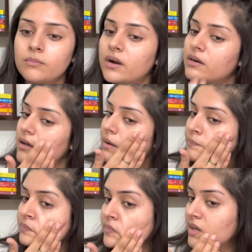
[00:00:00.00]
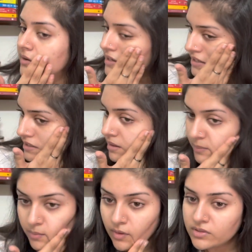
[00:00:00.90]
but reading
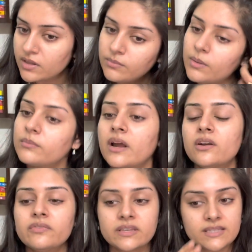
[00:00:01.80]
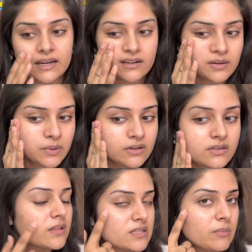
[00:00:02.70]
up about them, I'm kind of excited
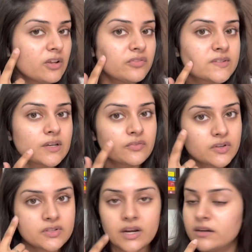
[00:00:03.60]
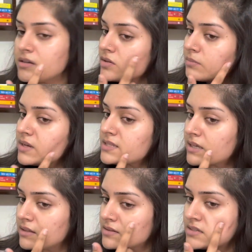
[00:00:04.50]
because there's a bit of surface redness on my
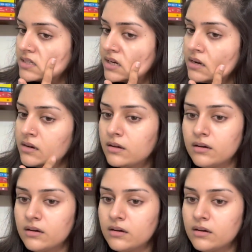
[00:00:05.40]
skin still.